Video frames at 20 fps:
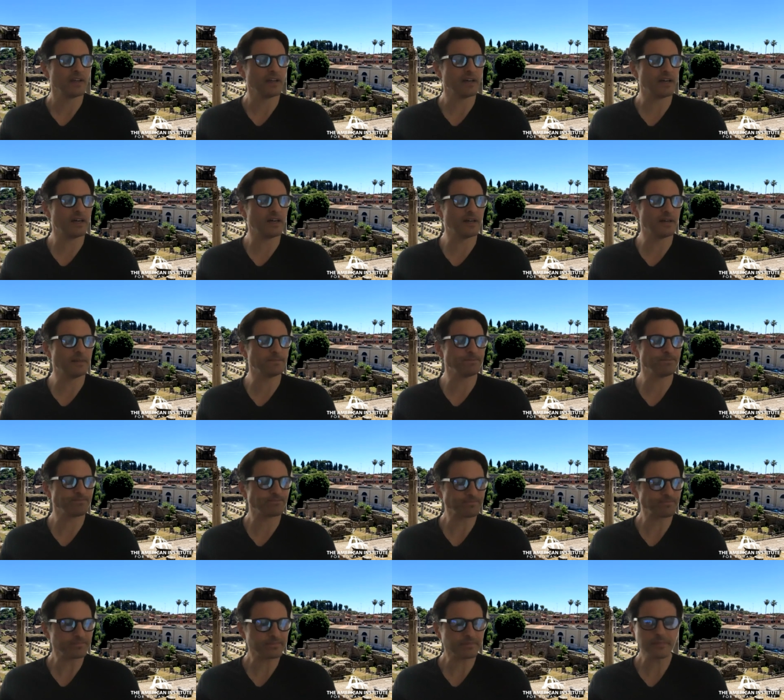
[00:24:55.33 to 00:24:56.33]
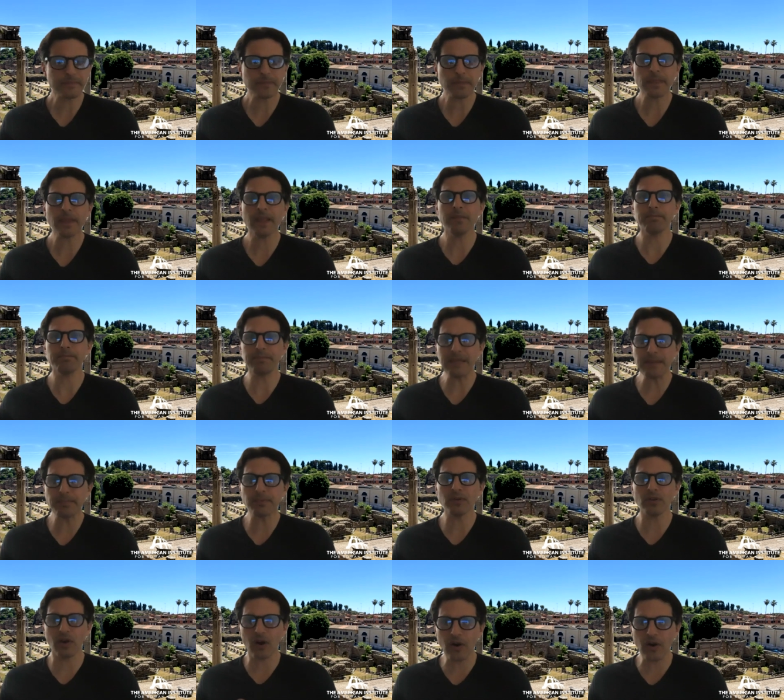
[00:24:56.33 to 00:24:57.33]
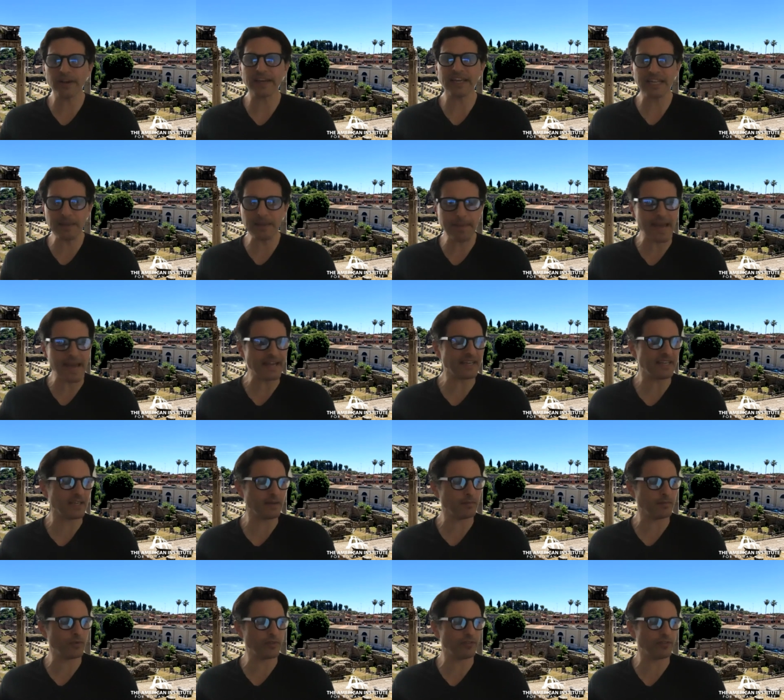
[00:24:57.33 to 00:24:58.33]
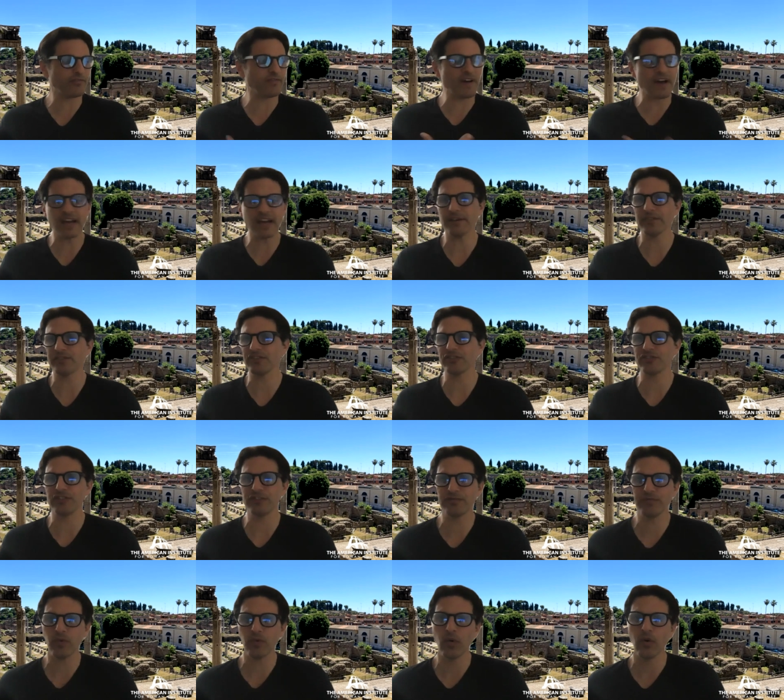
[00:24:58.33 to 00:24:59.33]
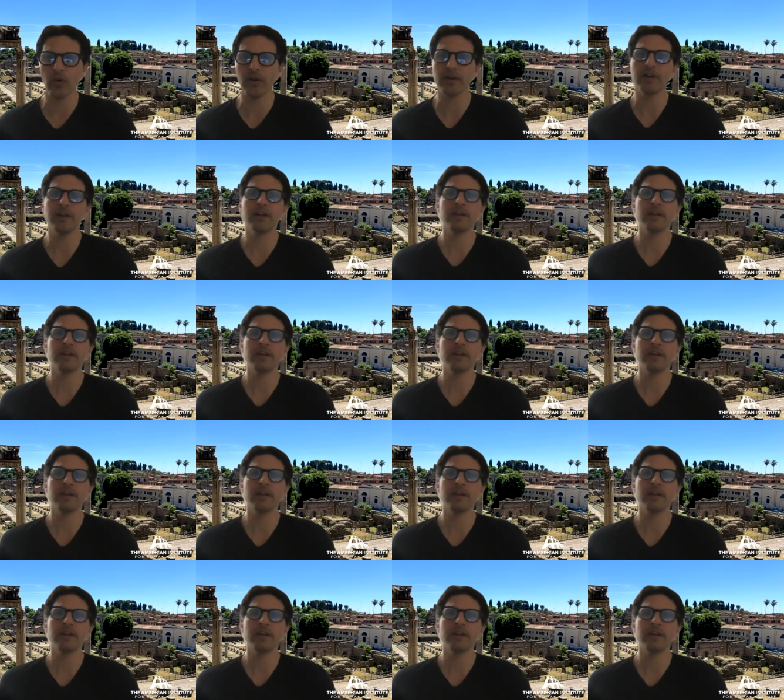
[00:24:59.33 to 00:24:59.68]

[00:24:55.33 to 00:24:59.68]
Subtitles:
And people are getting mad at him. With the fire of 64,